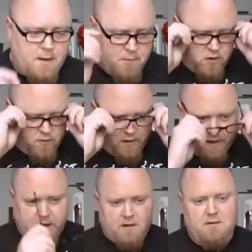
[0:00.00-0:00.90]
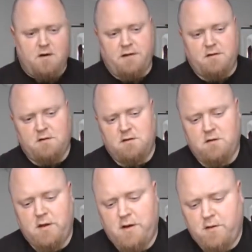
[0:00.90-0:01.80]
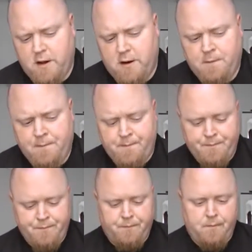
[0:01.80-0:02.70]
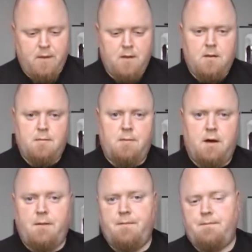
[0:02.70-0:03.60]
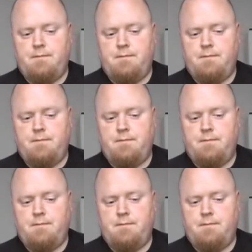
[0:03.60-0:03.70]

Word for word: I'm not going to read that because I like to just do it there and then. But